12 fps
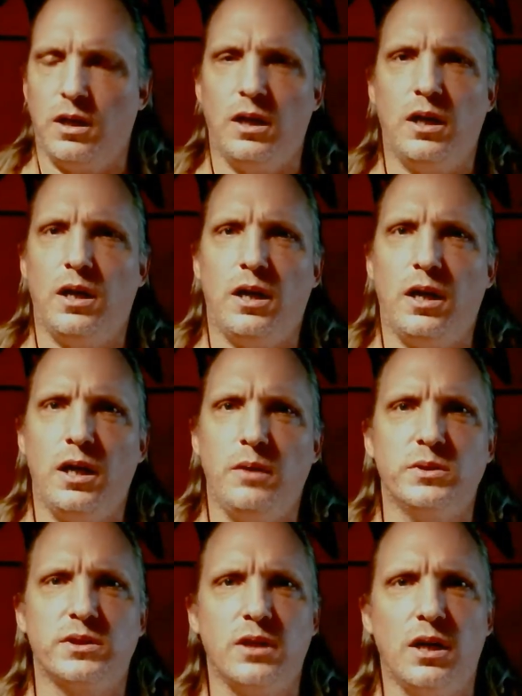I
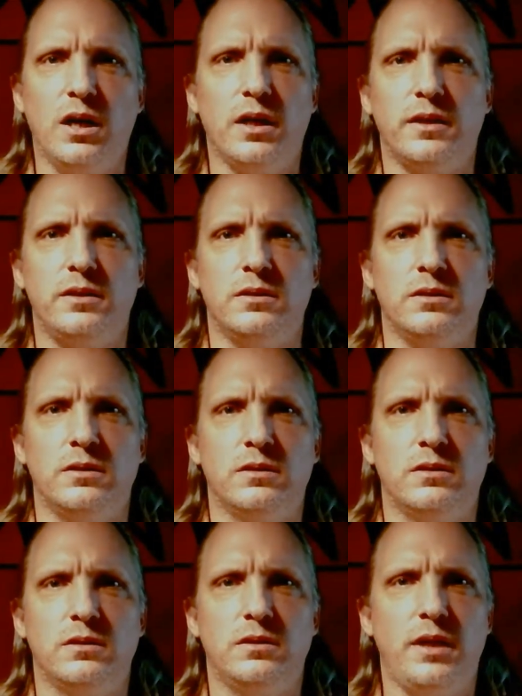was God, and
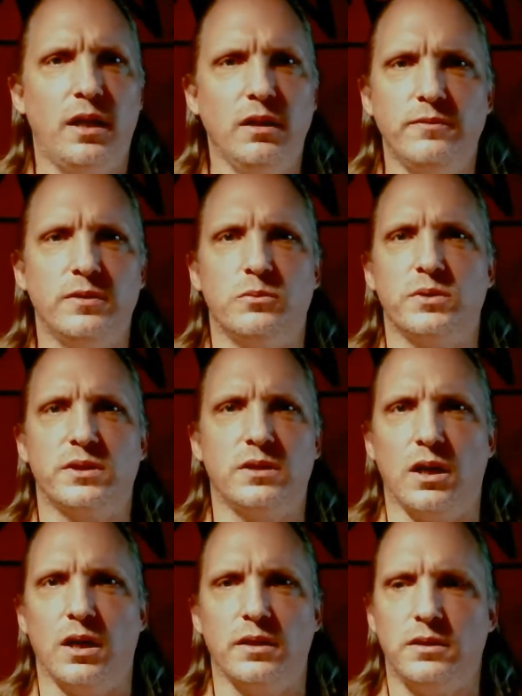the elephant was
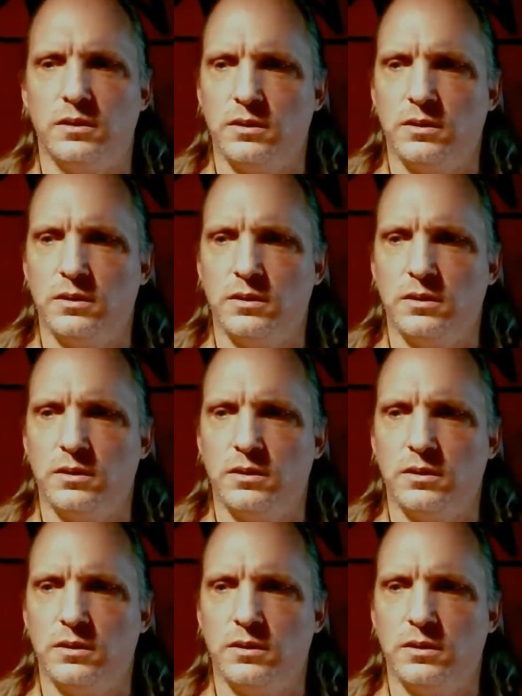God.